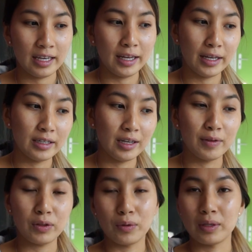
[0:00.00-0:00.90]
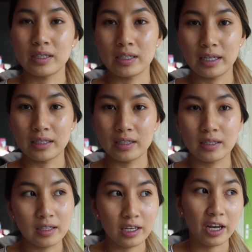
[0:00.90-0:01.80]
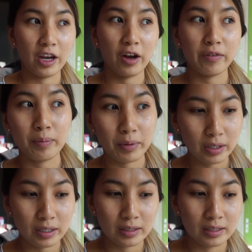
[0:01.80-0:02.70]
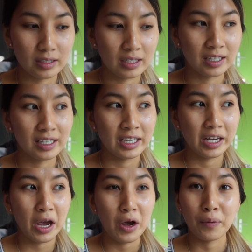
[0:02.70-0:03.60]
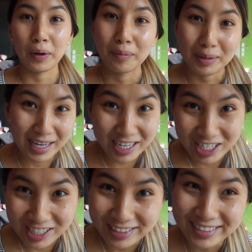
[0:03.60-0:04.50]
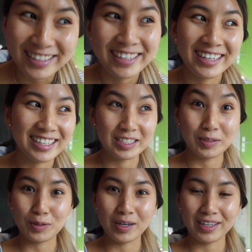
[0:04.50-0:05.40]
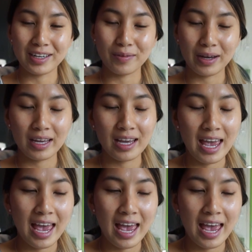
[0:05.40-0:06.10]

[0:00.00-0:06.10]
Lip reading: and even though that's against everybody's recommendation, I still tried it anyway.